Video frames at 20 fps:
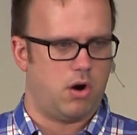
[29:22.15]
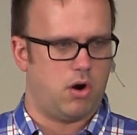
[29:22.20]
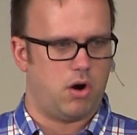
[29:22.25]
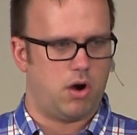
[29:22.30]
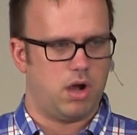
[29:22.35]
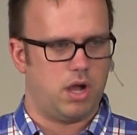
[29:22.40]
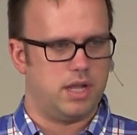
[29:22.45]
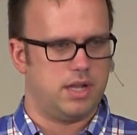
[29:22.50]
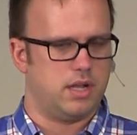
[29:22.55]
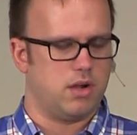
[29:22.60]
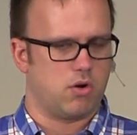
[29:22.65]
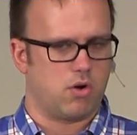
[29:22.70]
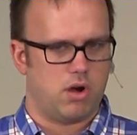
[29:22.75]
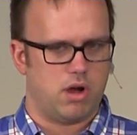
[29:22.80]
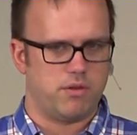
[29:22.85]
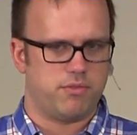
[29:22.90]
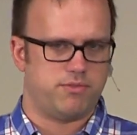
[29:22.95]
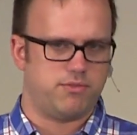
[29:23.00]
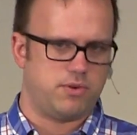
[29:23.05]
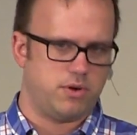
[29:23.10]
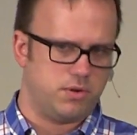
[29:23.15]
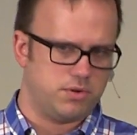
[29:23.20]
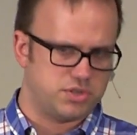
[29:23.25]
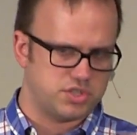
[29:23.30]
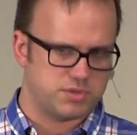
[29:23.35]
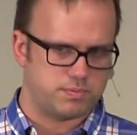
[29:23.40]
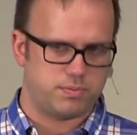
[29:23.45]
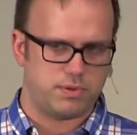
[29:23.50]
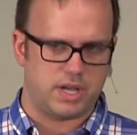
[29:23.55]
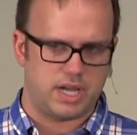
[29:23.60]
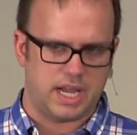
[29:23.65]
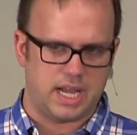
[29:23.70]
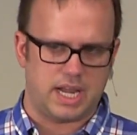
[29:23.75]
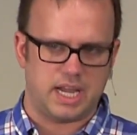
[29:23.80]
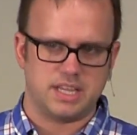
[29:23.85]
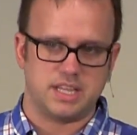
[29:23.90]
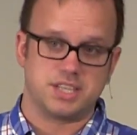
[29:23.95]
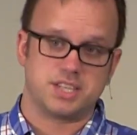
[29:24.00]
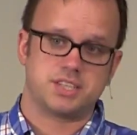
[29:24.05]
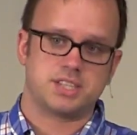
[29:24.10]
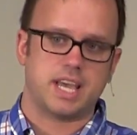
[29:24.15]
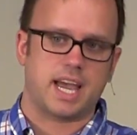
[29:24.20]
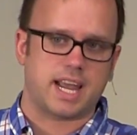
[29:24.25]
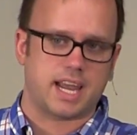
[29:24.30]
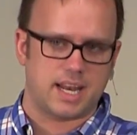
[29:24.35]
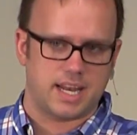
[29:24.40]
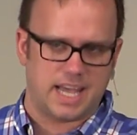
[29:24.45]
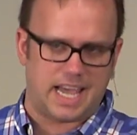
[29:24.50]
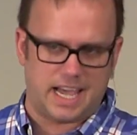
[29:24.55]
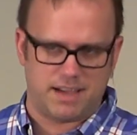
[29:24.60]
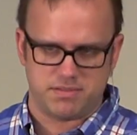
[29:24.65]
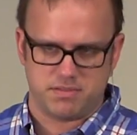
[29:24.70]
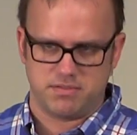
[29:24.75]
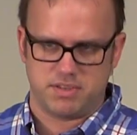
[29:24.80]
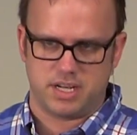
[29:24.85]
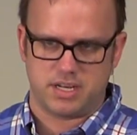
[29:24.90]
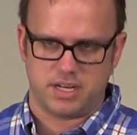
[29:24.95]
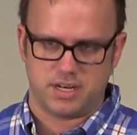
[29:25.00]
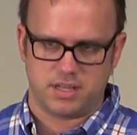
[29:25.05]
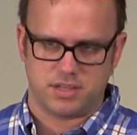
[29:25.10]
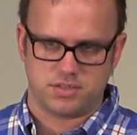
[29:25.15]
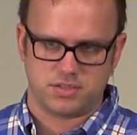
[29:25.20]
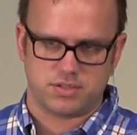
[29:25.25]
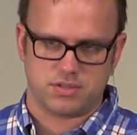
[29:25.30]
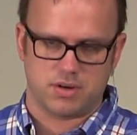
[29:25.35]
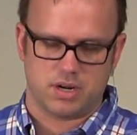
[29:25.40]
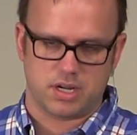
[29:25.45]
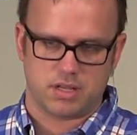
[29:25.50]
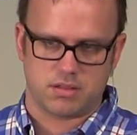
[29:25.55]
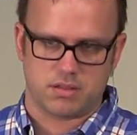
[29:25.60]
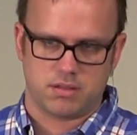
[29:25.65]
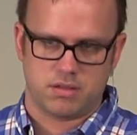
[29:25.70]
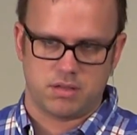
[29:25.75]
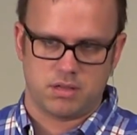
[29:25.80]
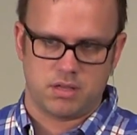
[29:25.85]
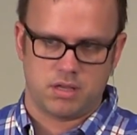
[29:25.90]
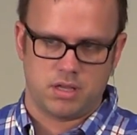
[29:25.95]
are on full display in the second half of that Hideous Strength,